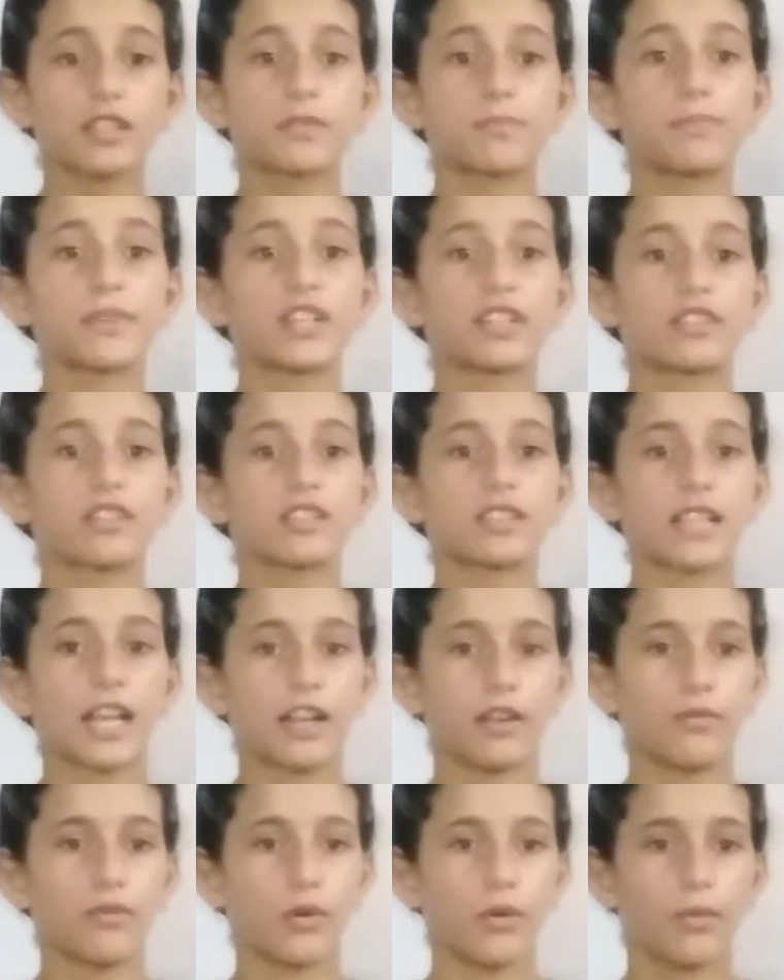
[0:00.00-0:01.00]
Peter
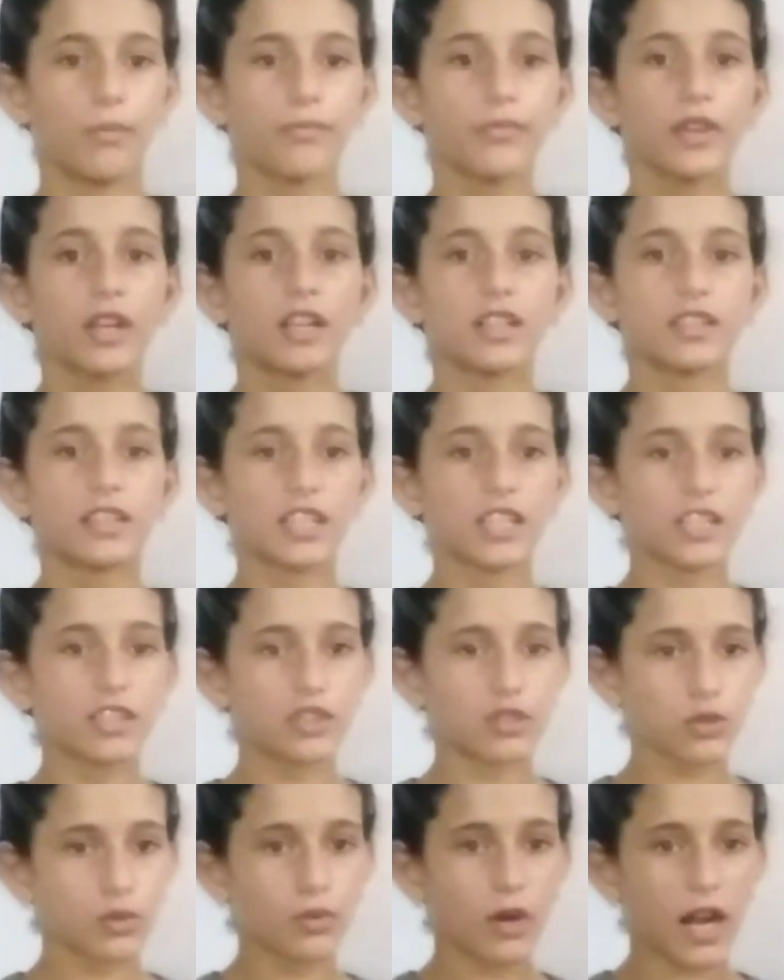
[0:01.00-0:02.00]
Salvo.
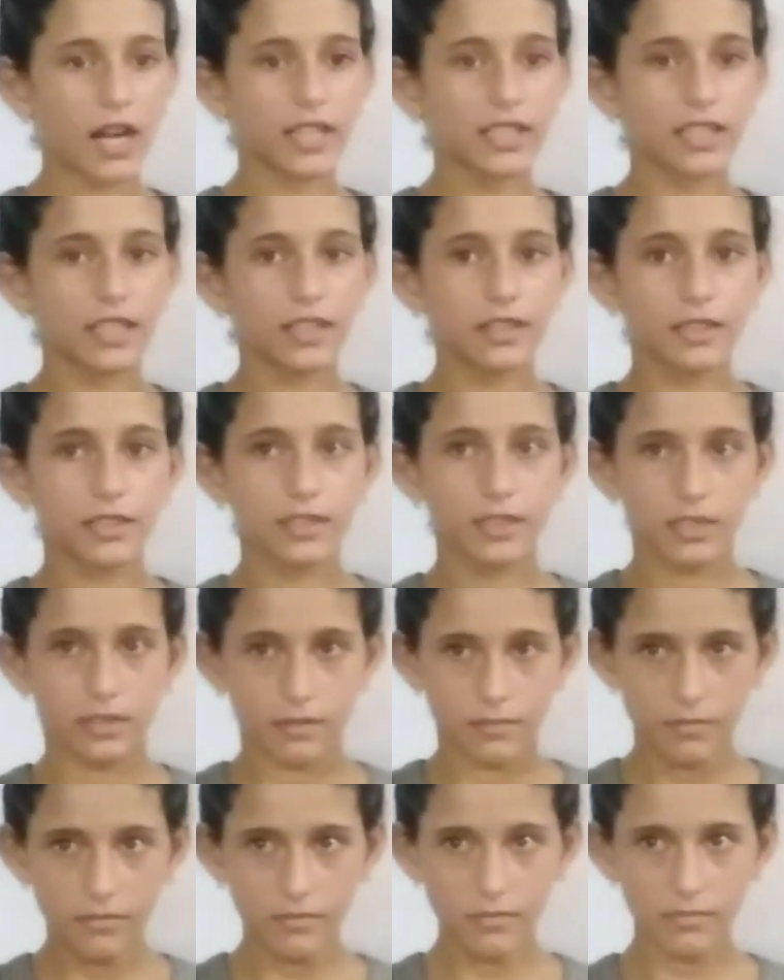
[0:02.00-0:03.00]
These two are
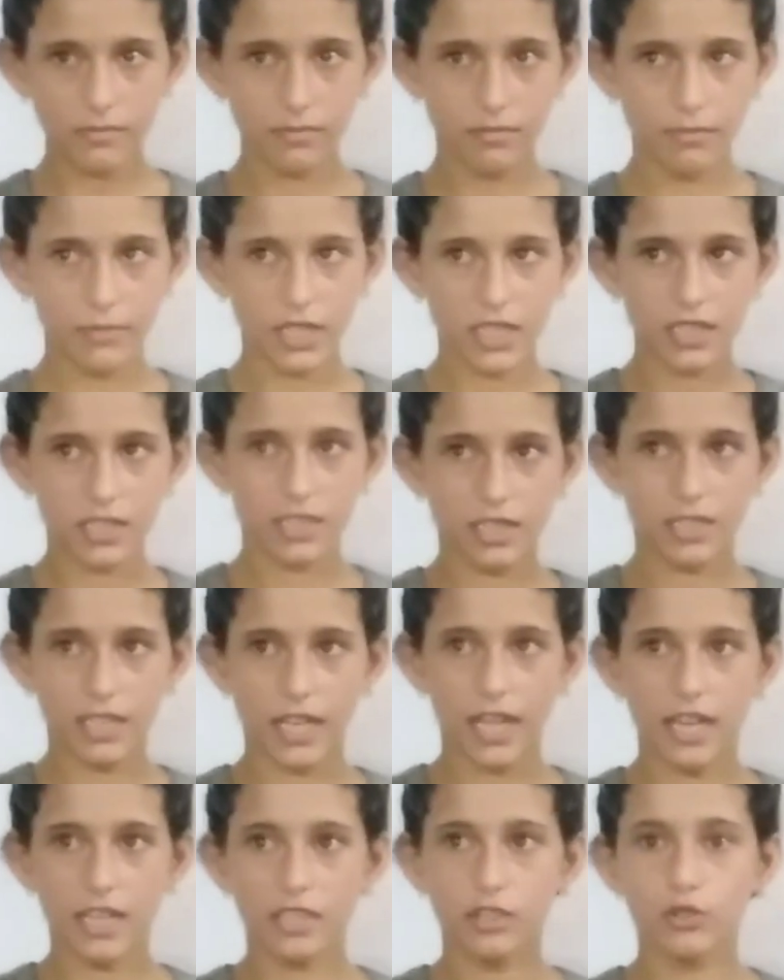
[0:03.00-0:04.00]
means
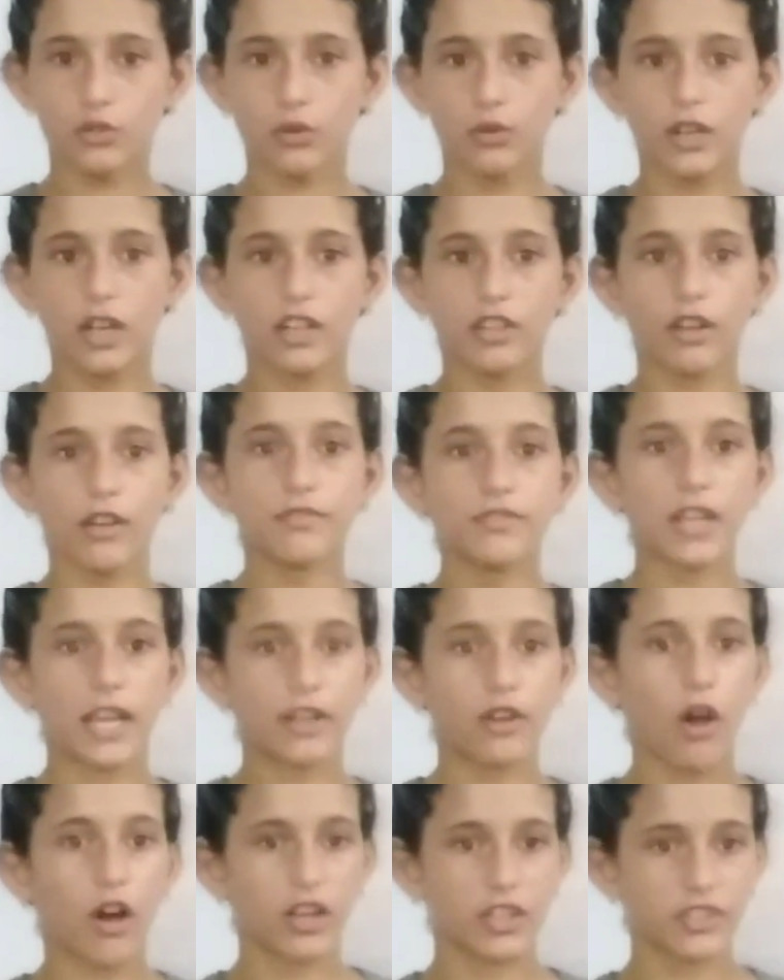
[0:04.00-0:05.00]
they are a student of
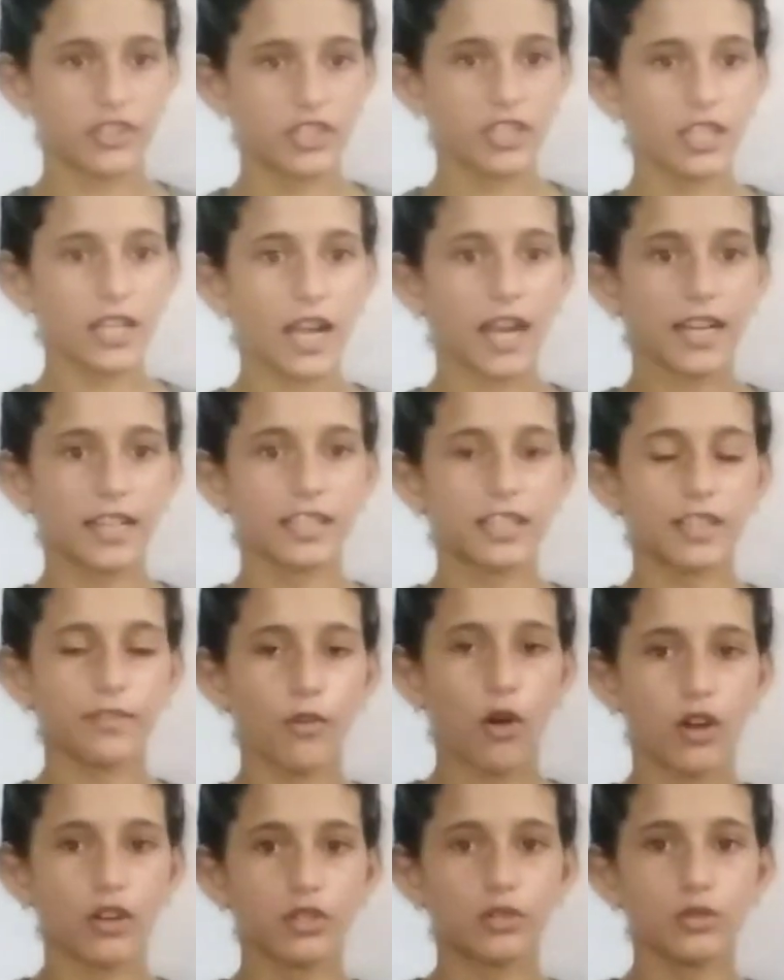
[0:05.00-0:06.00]
psychology, and they
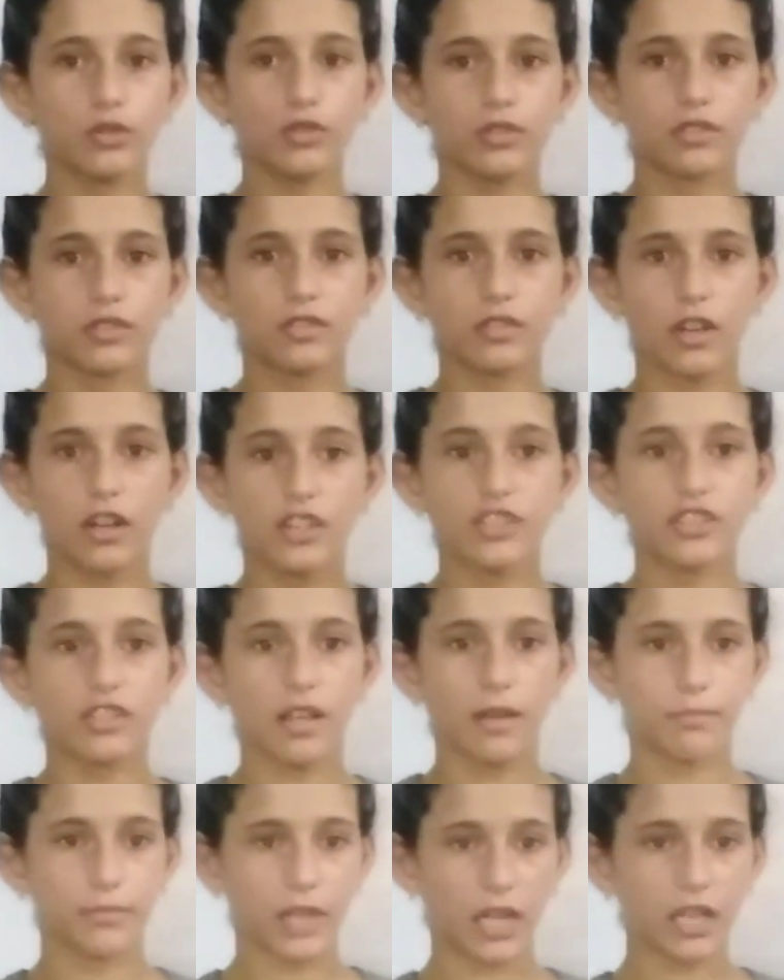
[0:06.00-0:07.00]
want to search
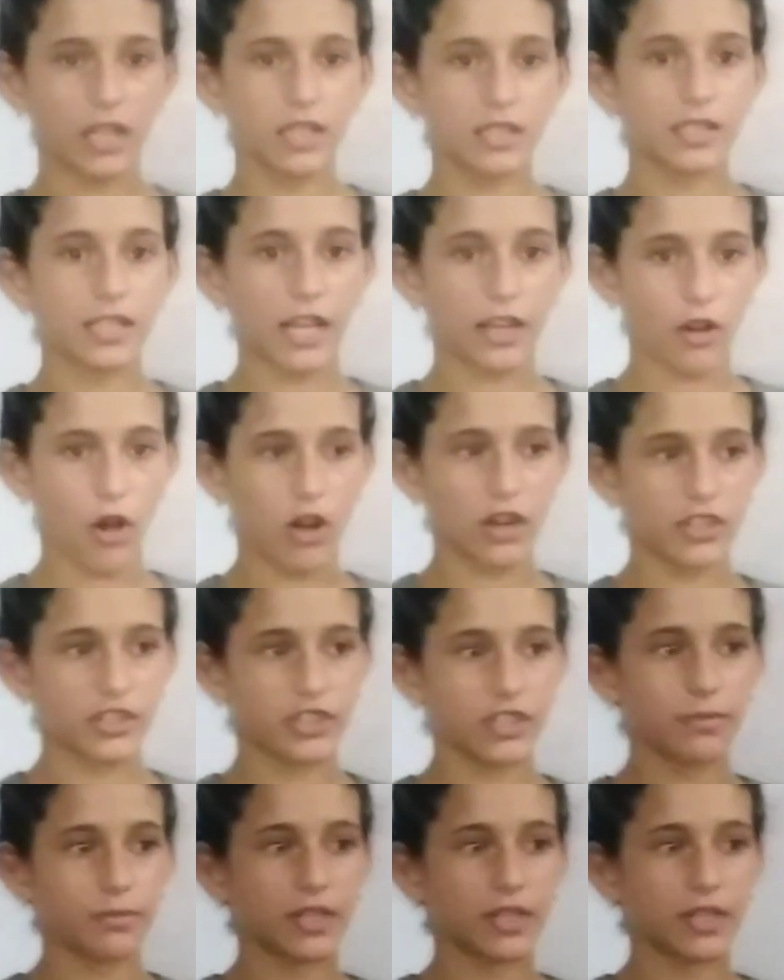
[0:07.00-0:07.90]
something in psychology.